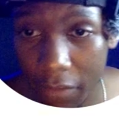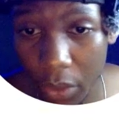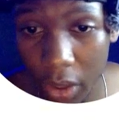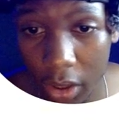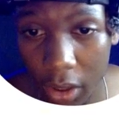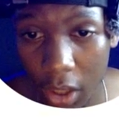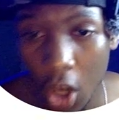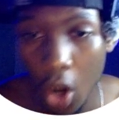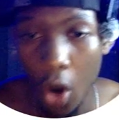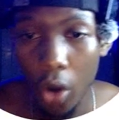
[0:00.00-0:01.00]
directly.
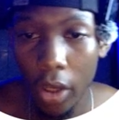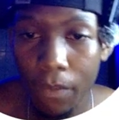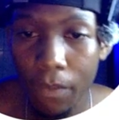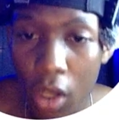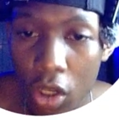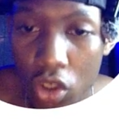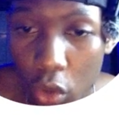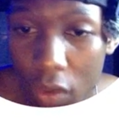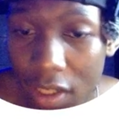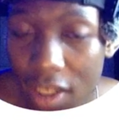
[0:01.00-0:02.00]
Okay,
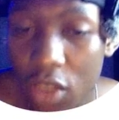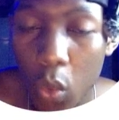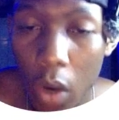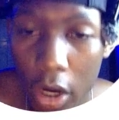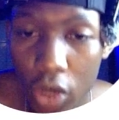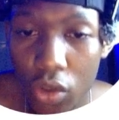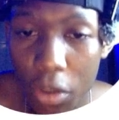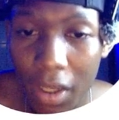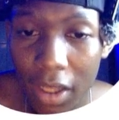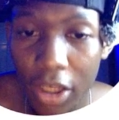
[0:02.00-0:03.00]
so this is where you
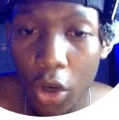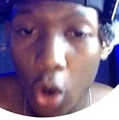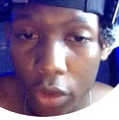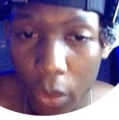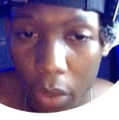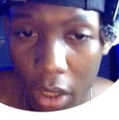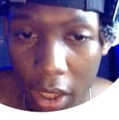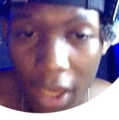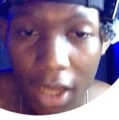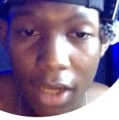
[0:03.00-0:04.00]
typically hook the reader
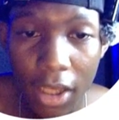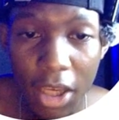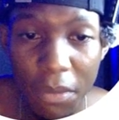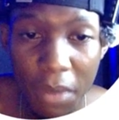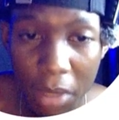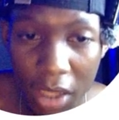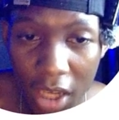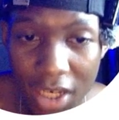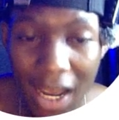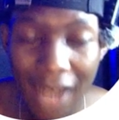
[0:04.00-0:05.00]
and keep them
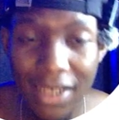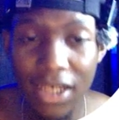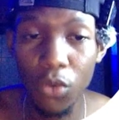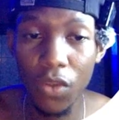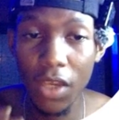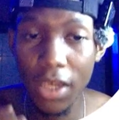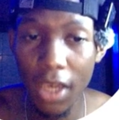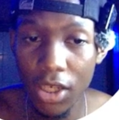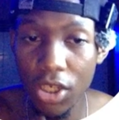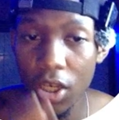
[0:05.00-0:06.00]
engaged until they
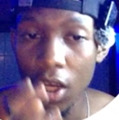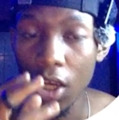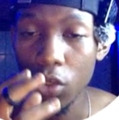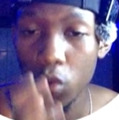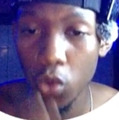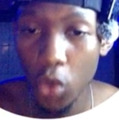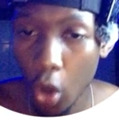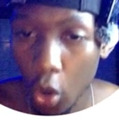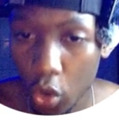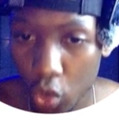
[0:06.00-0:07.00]
get to your
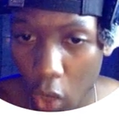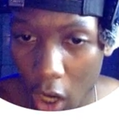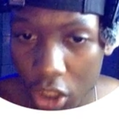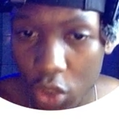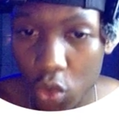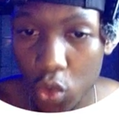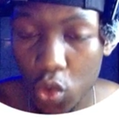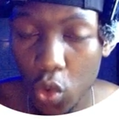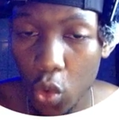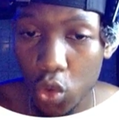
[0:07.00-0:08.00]
call to action to
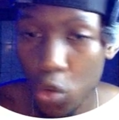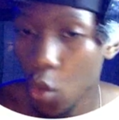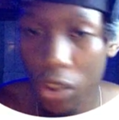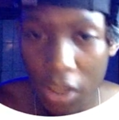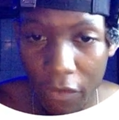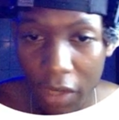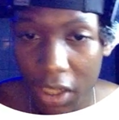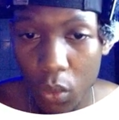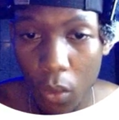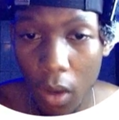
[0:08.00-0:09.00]
do whatever
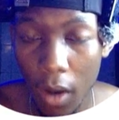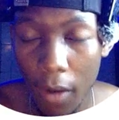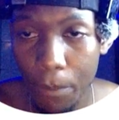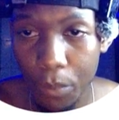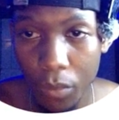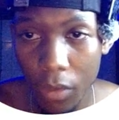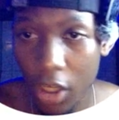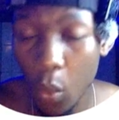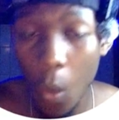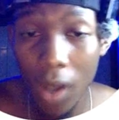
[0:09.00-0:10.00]

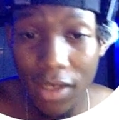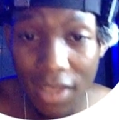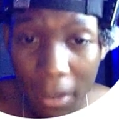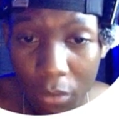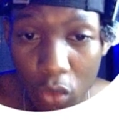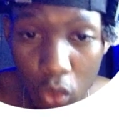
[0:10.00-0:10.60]
it wants them to